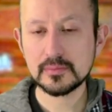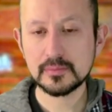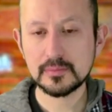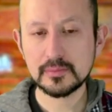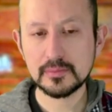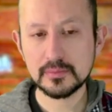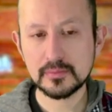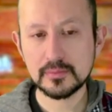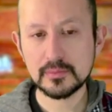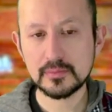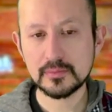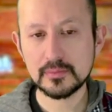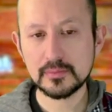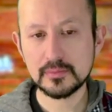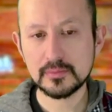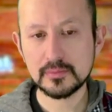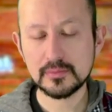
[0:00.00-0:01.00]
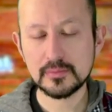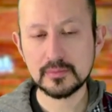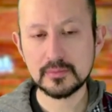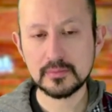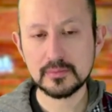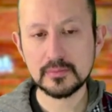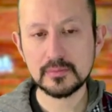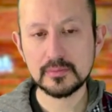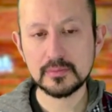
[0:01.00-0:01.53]

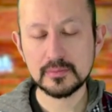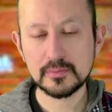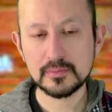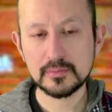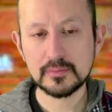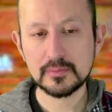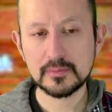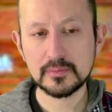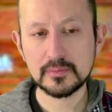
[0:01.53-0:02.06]
No words are spoken by the person on screen.